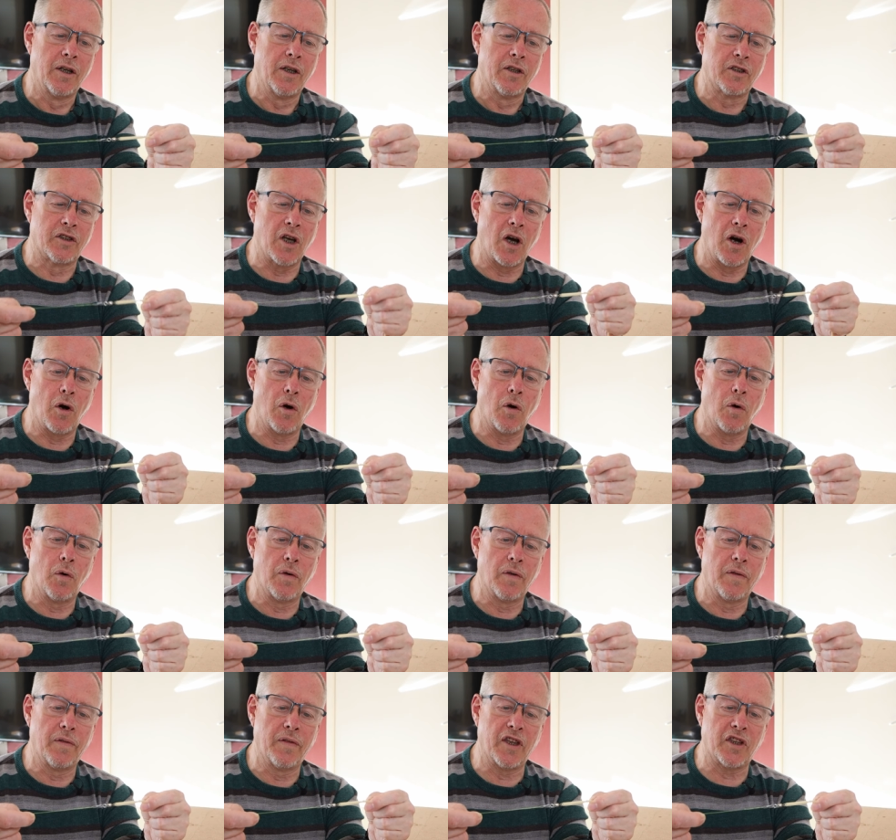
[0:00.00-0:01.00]

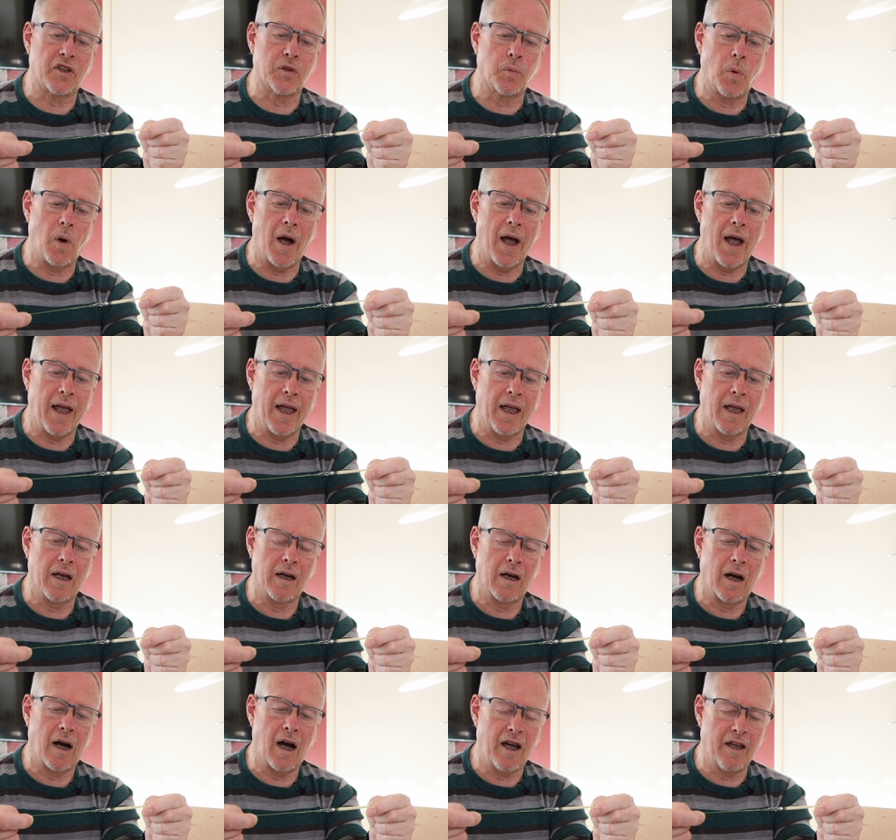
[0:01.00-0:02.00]
So this way
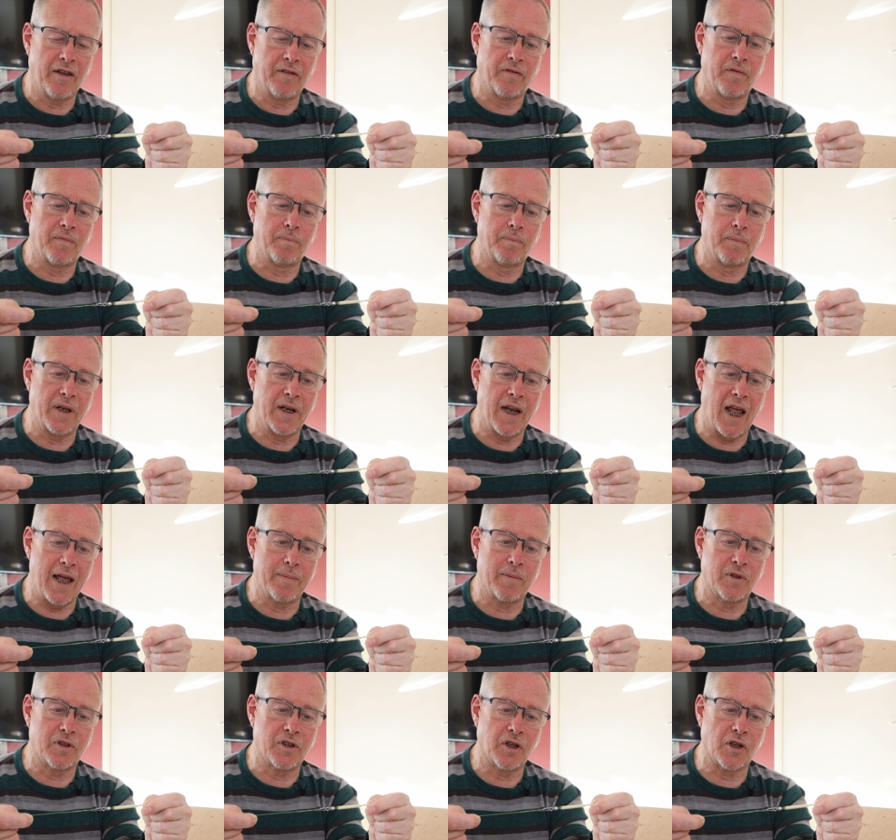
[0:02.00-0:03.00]
I've been
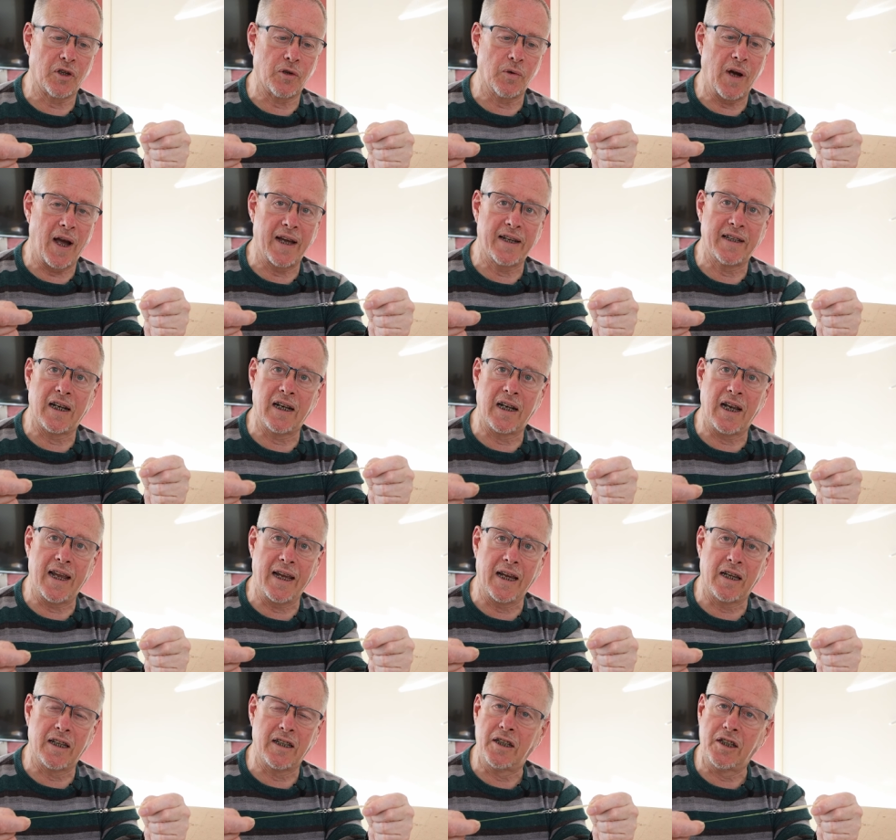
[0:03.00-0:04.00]
able to create a
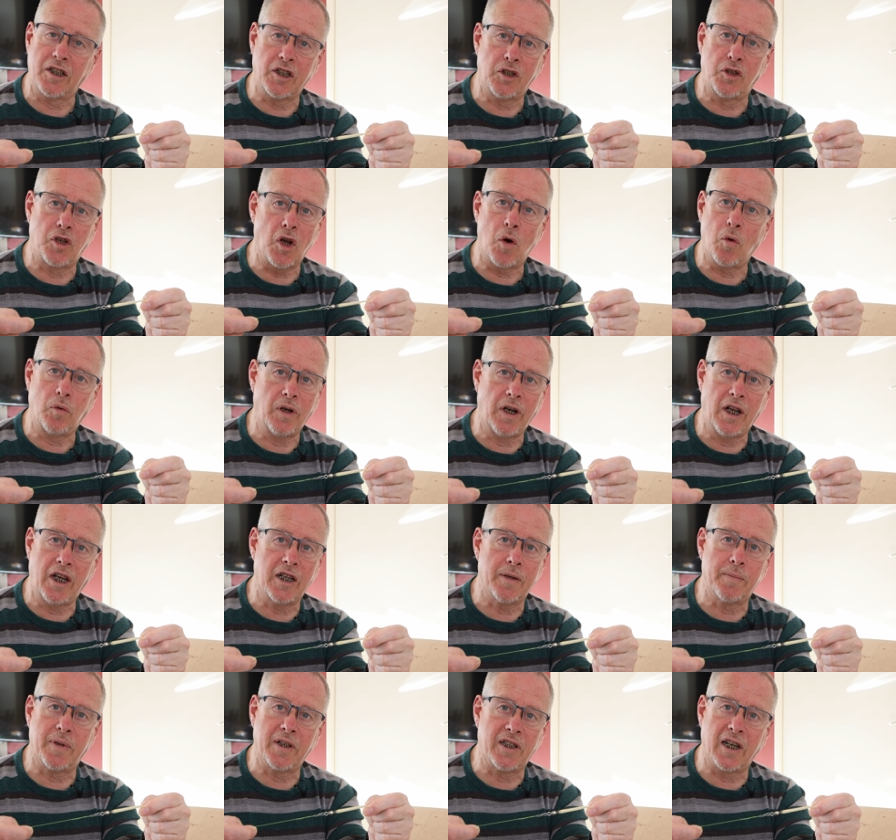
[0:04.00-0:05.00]
link. You don't
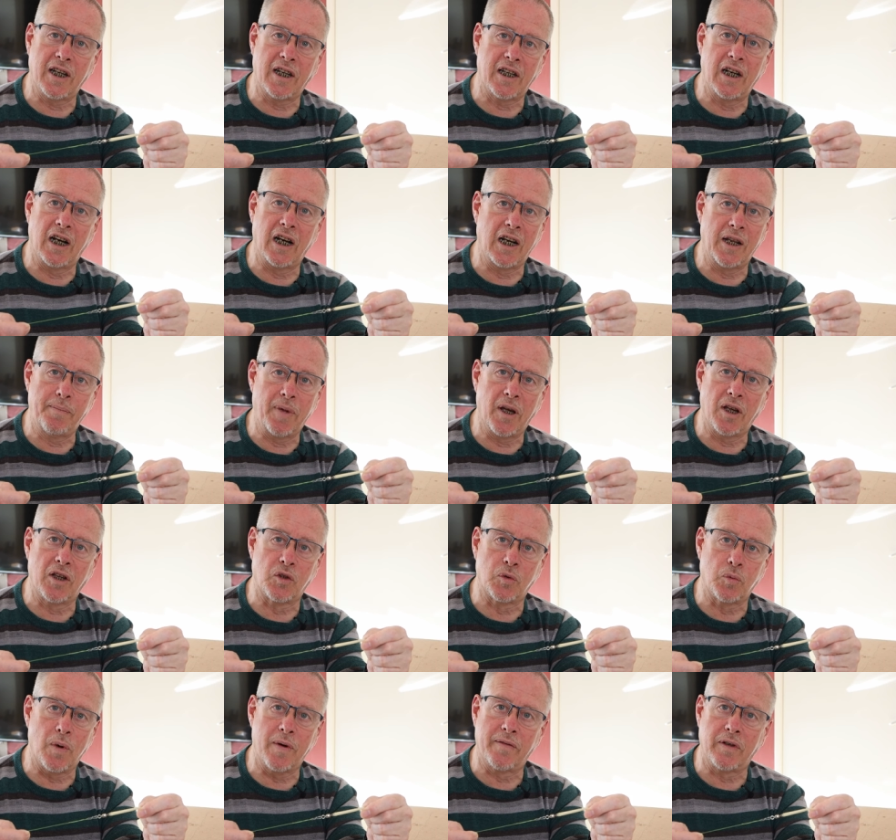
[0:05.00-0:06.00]
need a particularly big
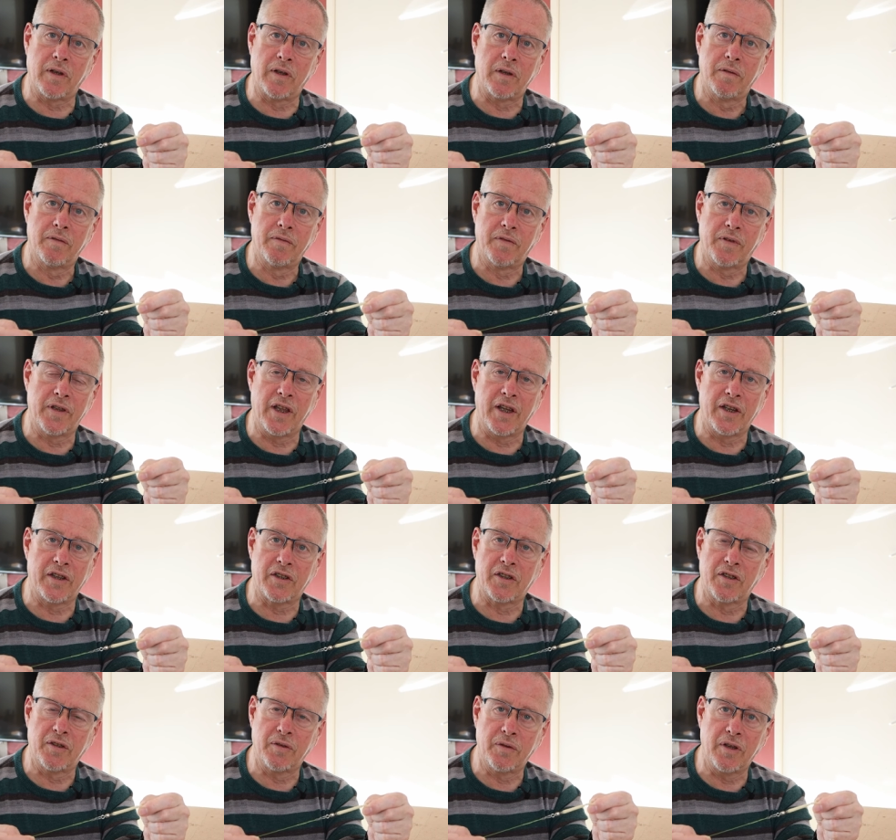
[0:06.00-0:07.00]
swivel for
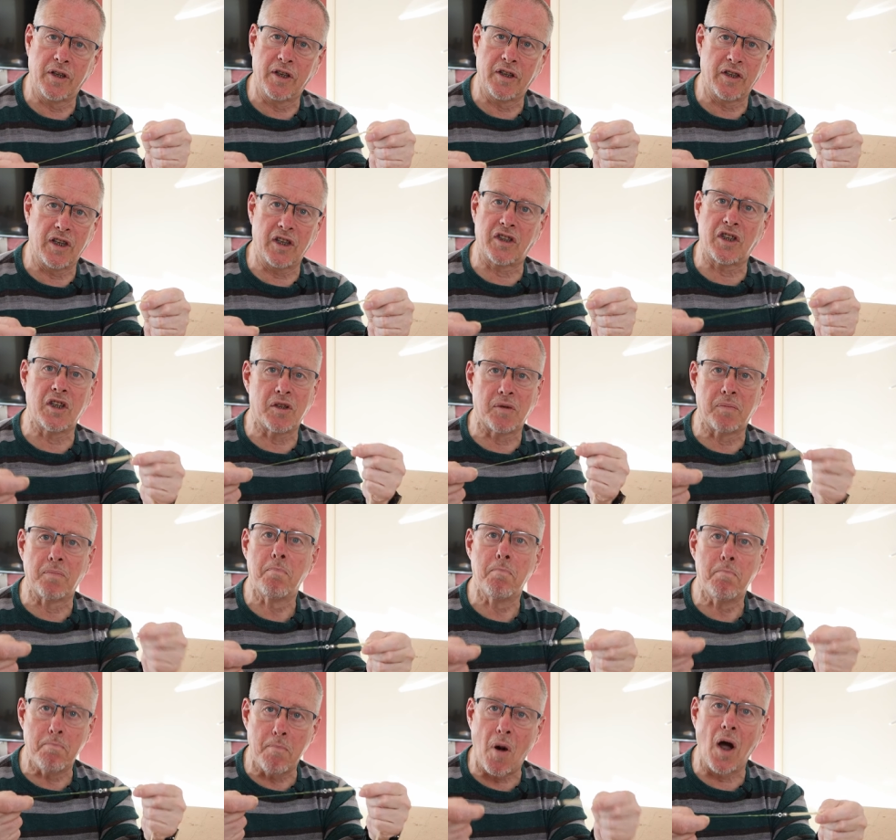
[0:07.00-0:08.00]
this. This is
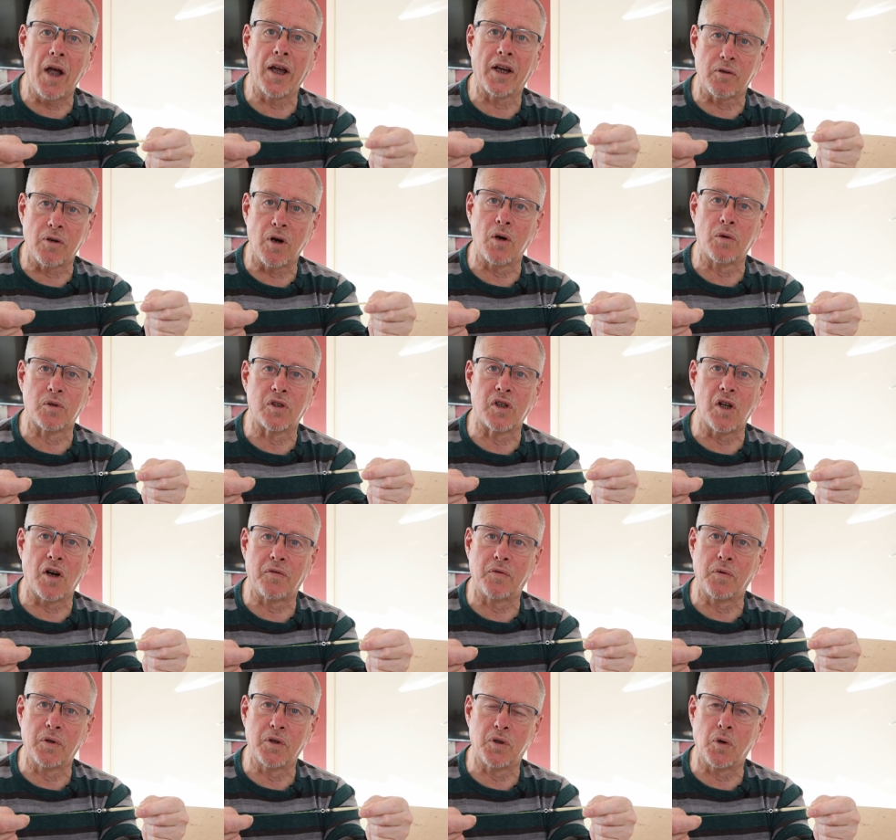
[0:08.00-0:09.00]
micro
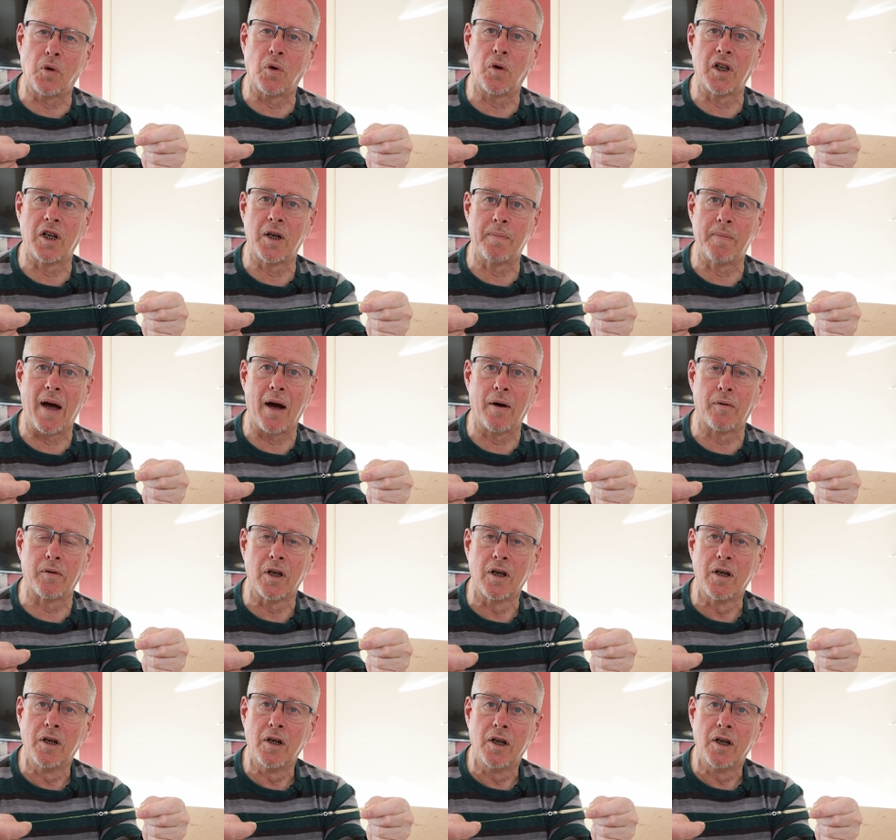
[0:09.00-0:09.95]
stuff we're talking about.